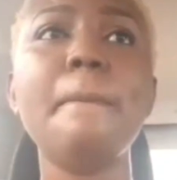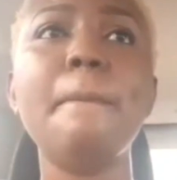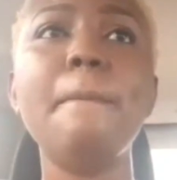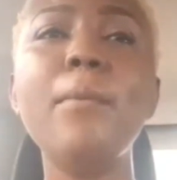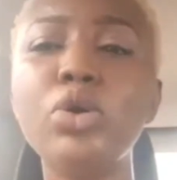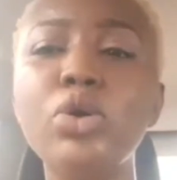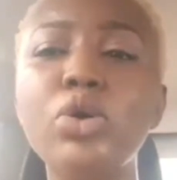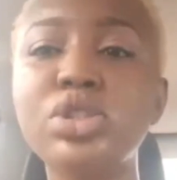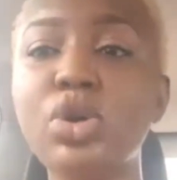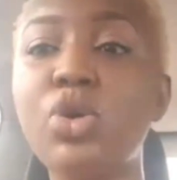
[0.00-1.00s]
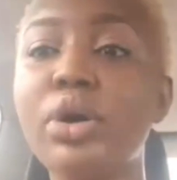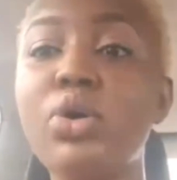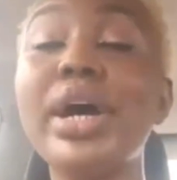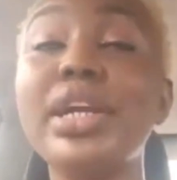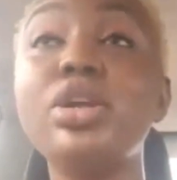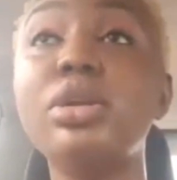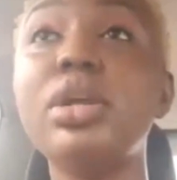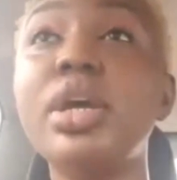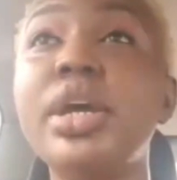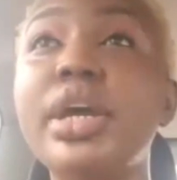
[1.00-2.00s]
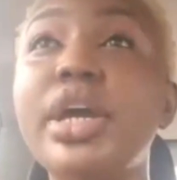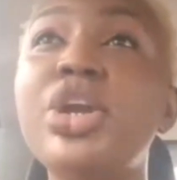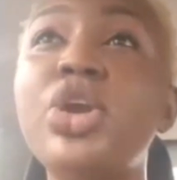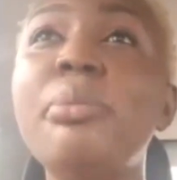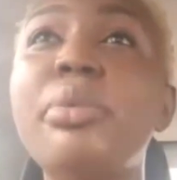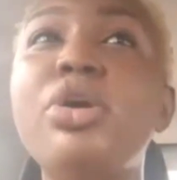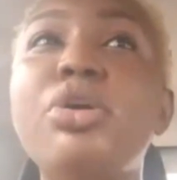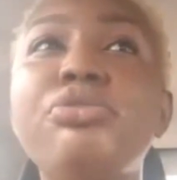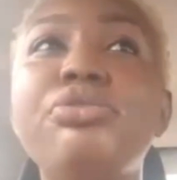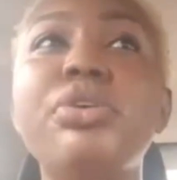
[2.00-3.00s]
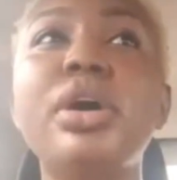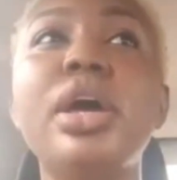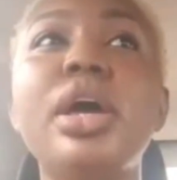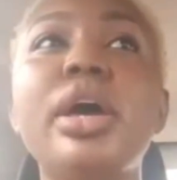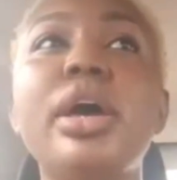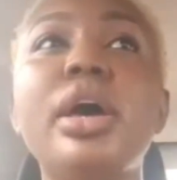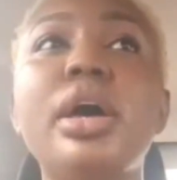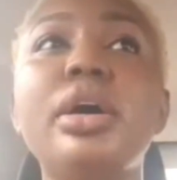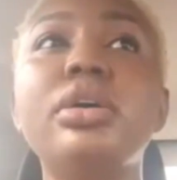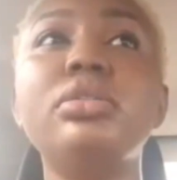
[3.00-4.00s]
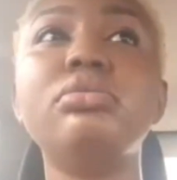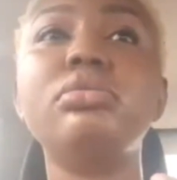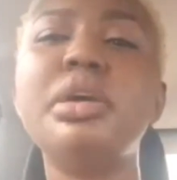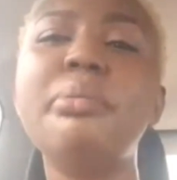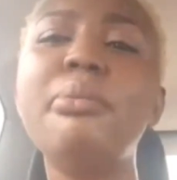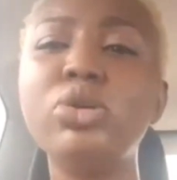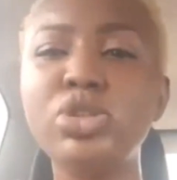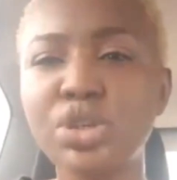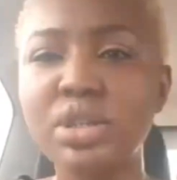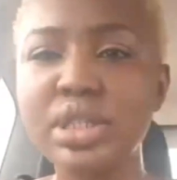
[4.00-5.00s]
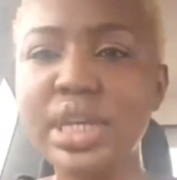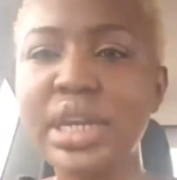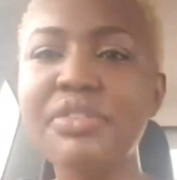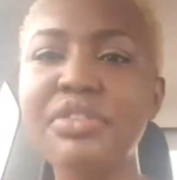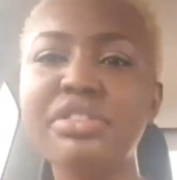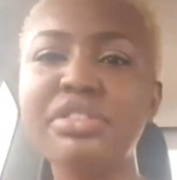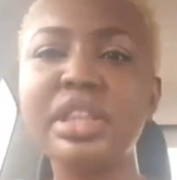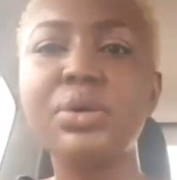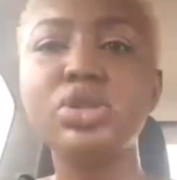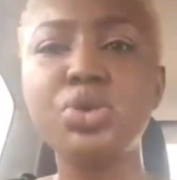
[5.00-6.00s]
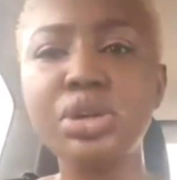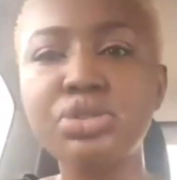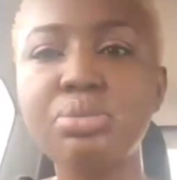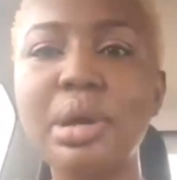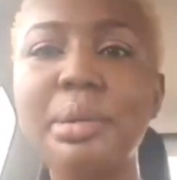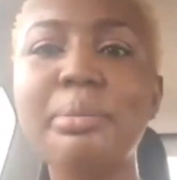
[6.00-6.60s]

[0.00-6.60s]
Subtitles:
most or quite a number of the emotions and everything that was going through my